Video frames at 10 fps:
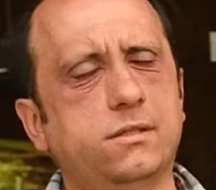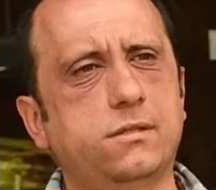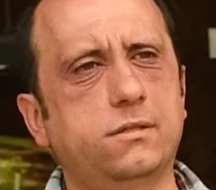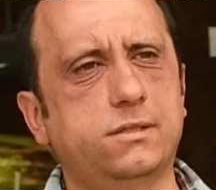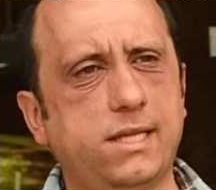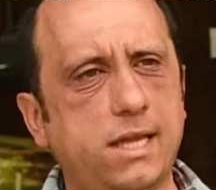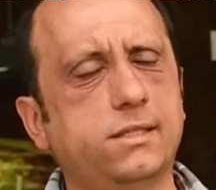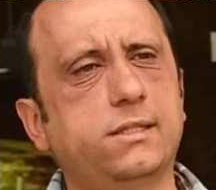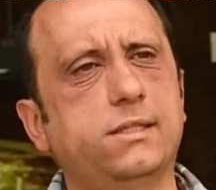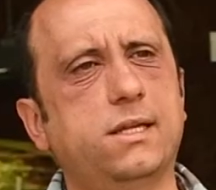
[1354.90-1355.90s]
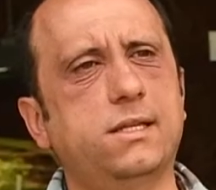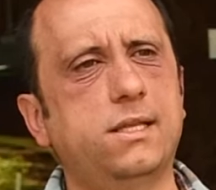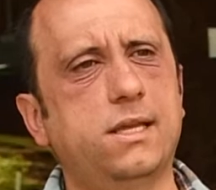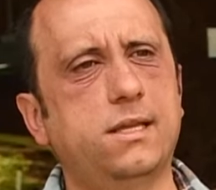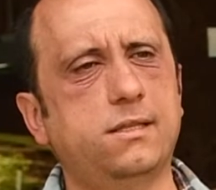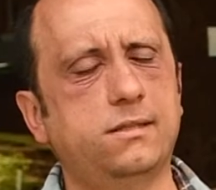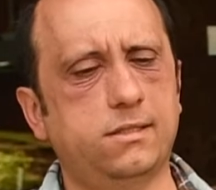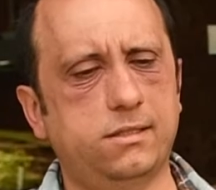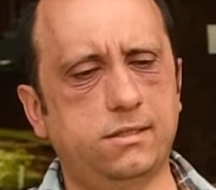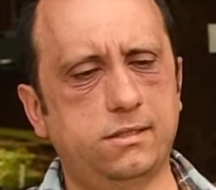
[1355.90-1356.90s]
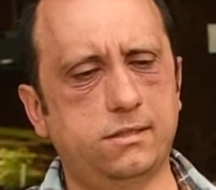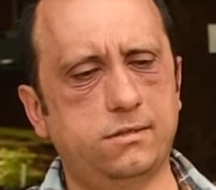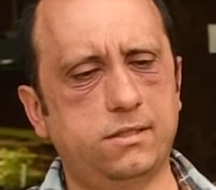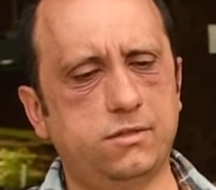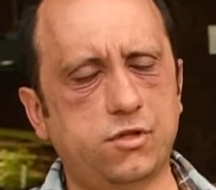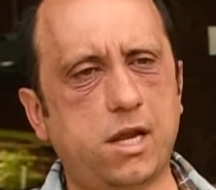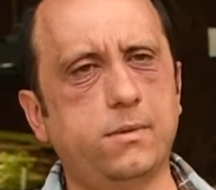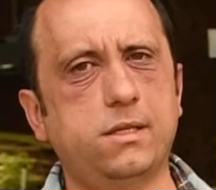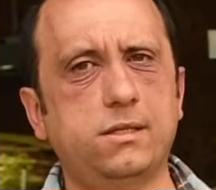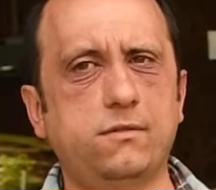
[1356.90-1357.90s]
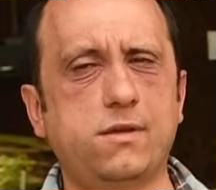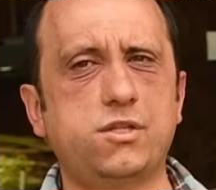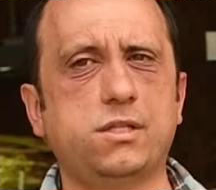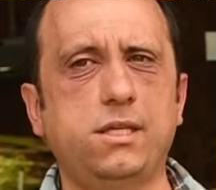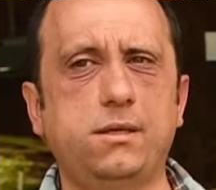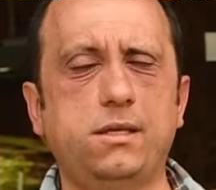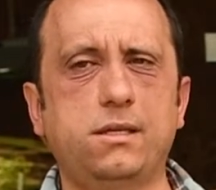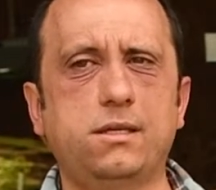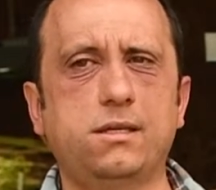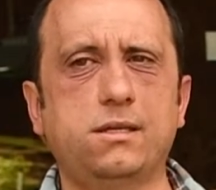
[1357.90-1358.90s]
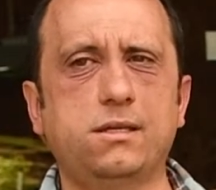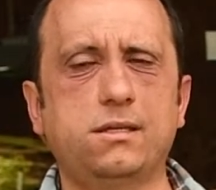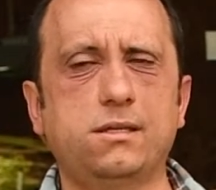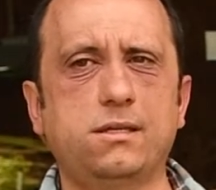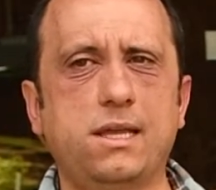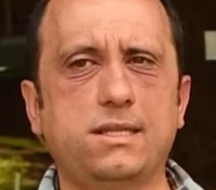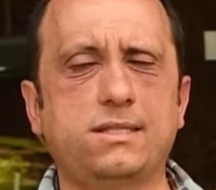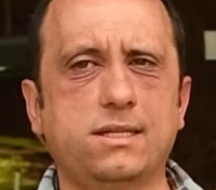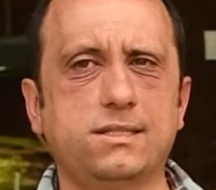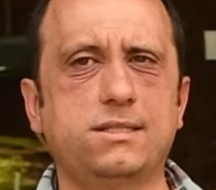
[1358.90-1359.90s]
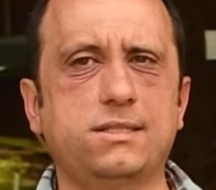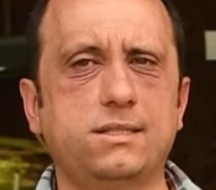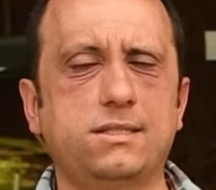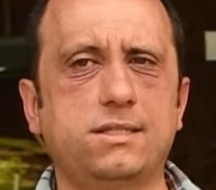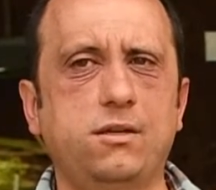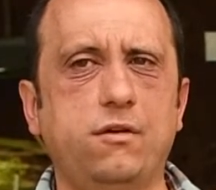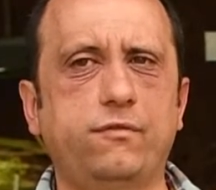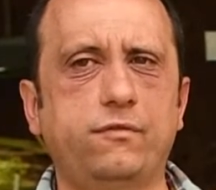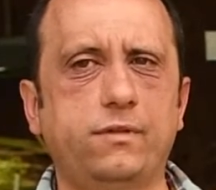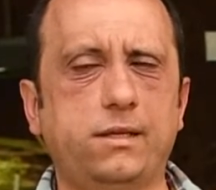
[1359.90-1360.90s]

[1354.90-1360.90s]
all together, and then the dry bean eventually gets a consistency of like